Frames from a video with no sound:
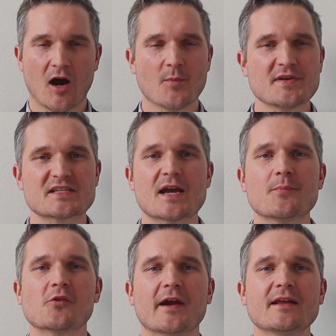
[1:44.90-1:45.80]
I'll be
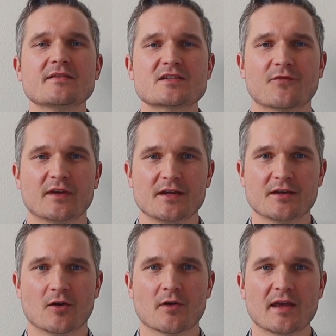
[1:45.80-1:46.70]
separating this
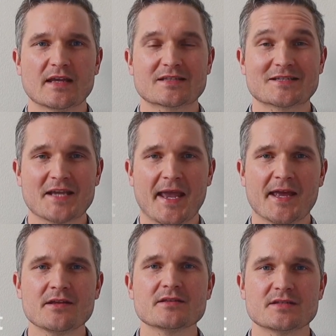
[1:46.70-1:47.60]
video into
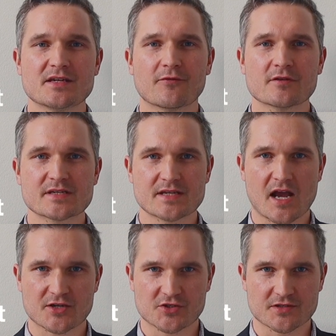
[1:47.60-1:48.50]
10 different
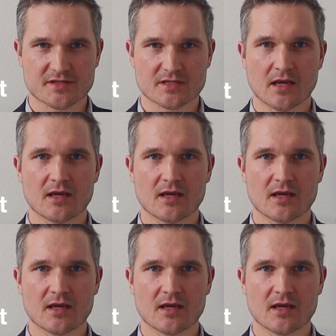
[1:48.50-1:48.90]
sections